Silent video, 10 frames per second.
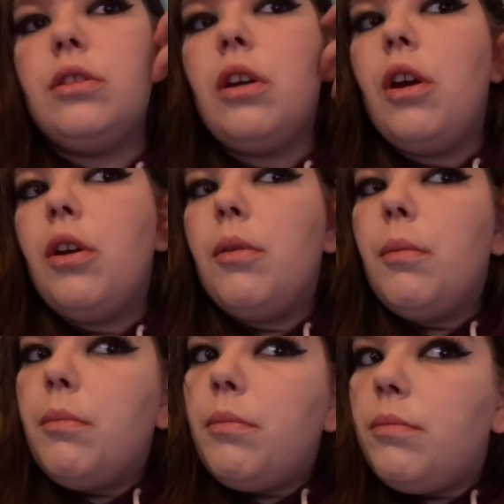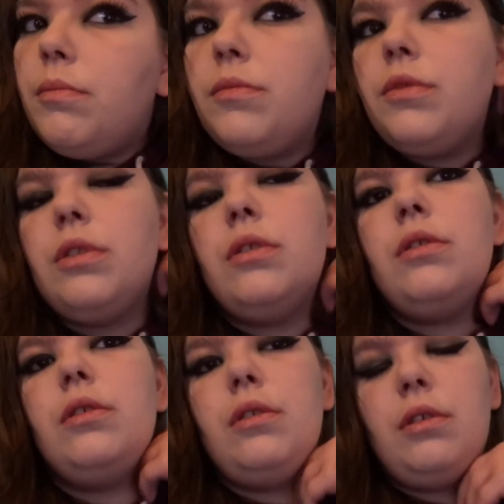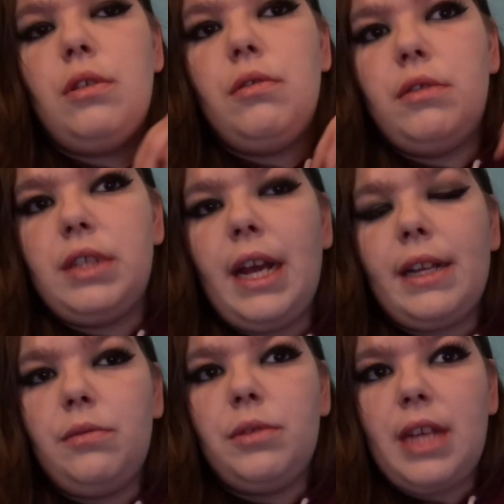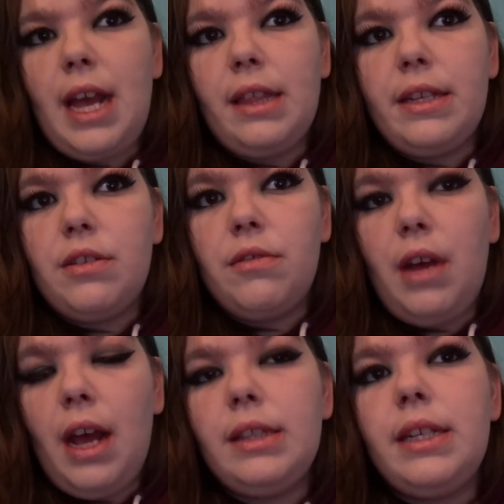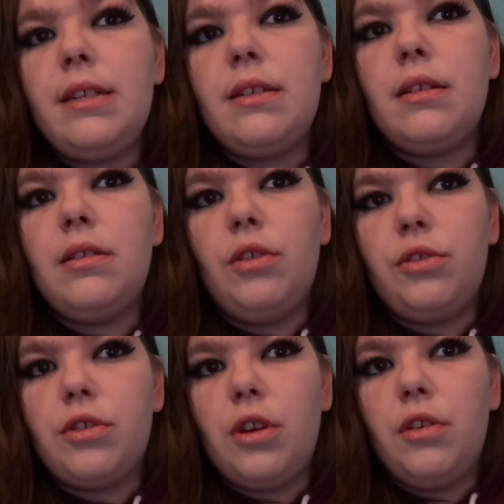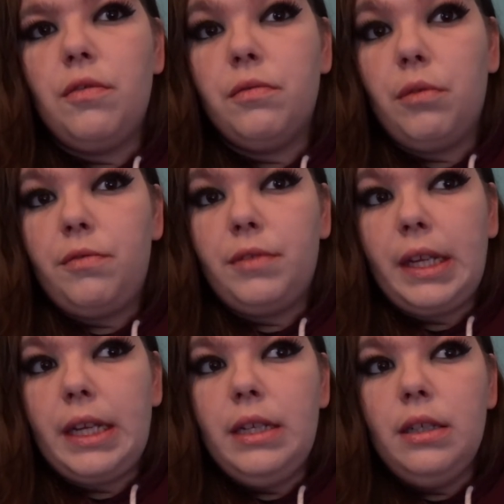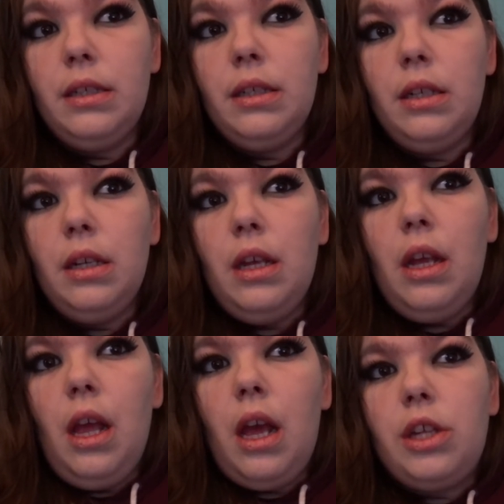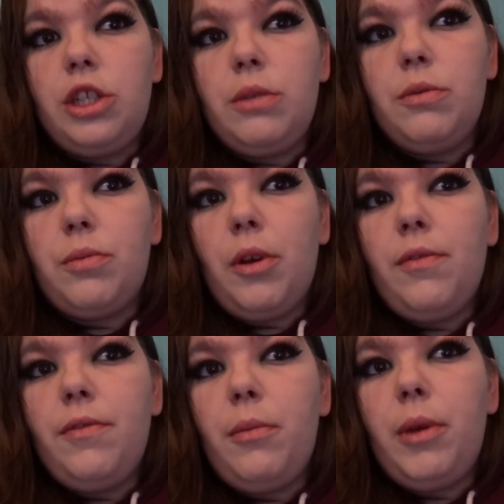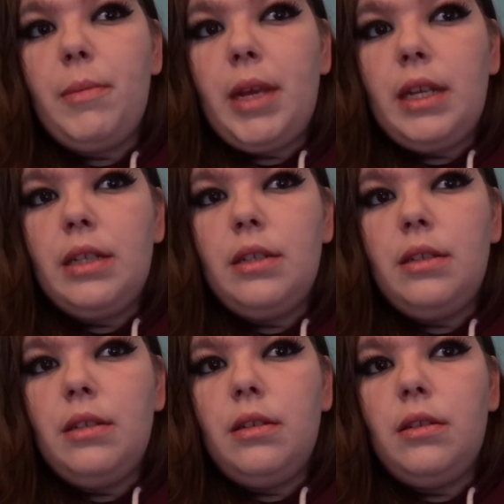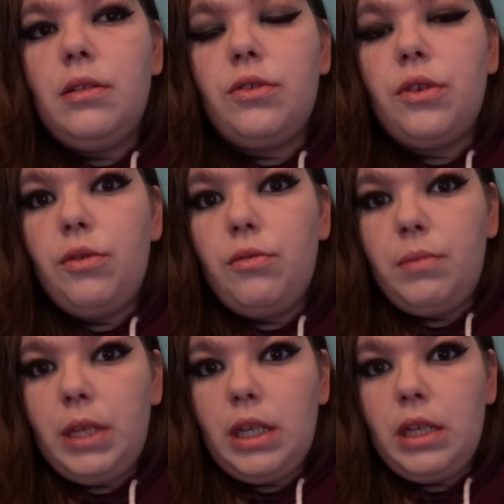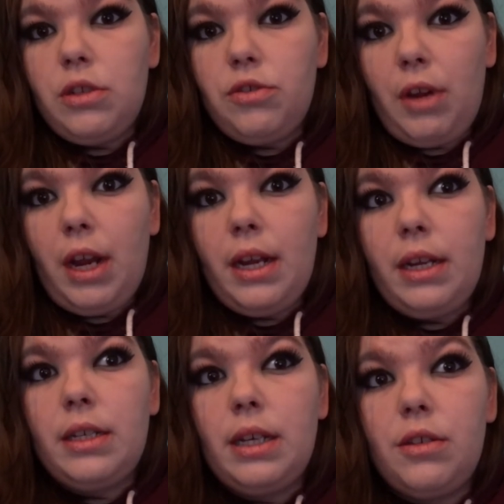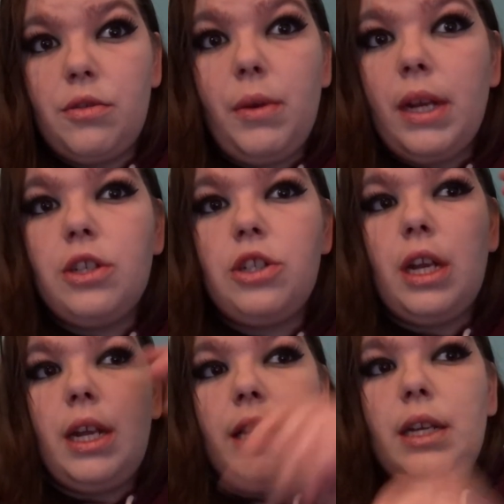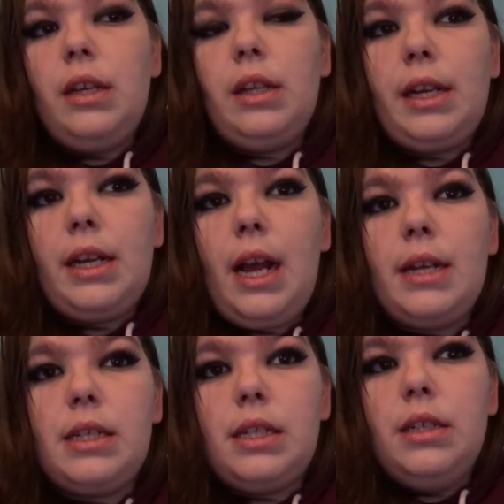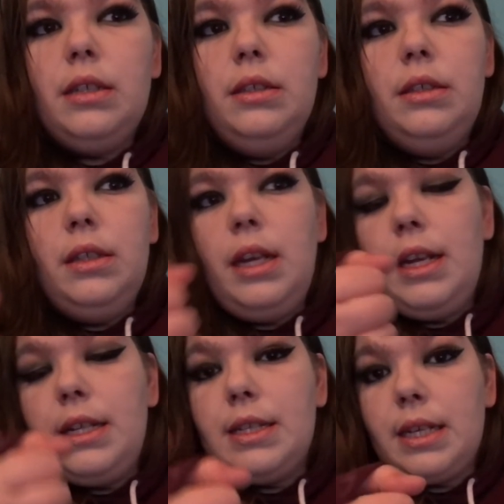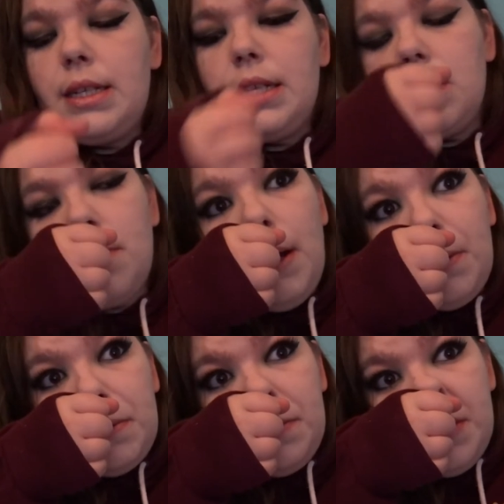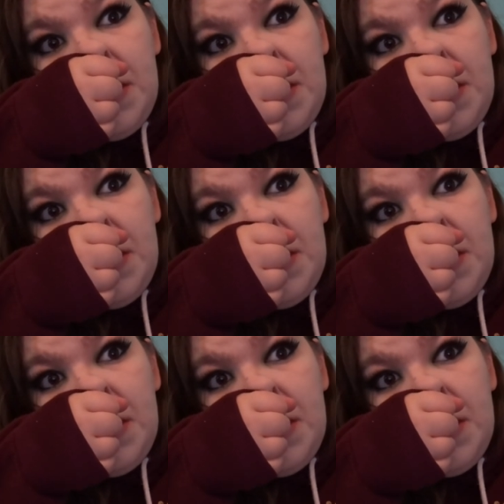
Her title was Alice Nutter of Roughly, and she was one of the women to be tried as a witch in Lancaster in 1612.